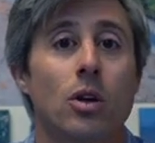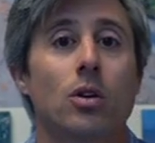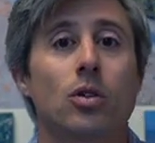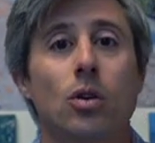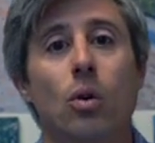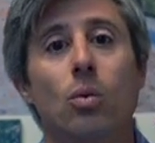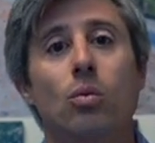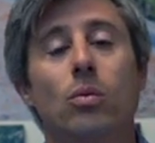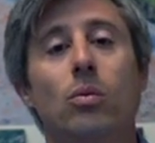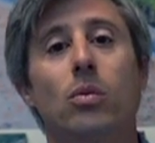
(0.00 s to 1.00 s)
So
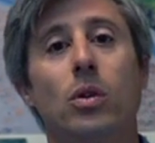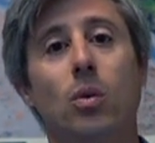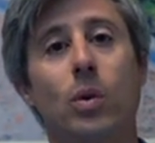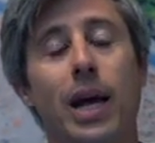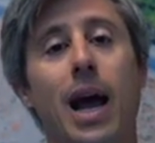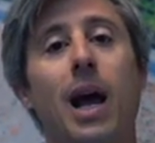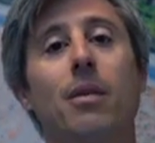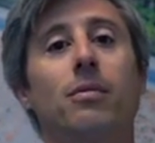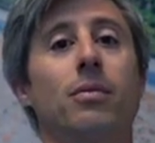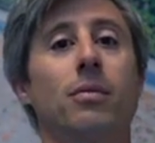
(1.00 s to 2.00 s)
we
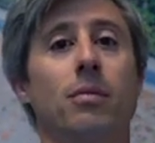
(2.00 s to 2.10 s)
have